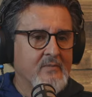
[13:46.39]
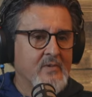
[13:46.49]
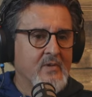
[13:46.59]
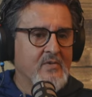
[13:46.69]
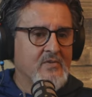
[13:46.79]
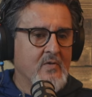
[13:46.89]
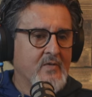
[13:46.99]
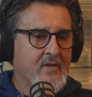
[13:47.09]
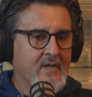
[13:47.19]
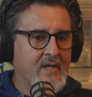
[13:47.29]
when it was
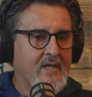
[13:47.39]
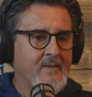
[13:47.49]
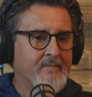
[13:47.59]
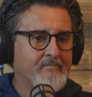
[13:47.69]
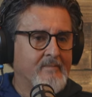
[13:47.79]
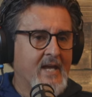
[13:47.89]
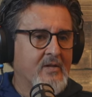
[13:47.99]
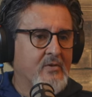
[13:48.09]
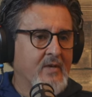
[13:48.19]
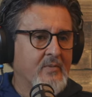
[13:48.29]
over. Um, I had
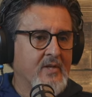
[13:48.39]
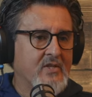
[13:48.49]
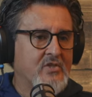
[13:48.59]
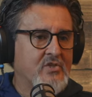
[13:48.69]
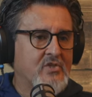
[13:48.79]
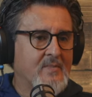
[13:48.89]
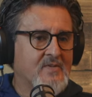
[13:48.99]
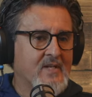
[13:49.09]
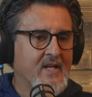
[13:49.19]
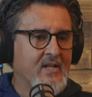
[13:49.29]
great relationships
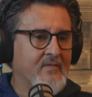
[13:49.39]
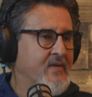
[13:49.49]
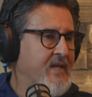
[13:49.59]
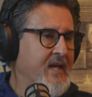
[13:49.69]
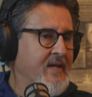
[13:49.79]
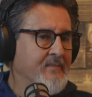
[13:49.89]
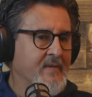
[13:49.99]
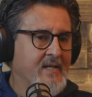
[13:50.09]
and I loved the game.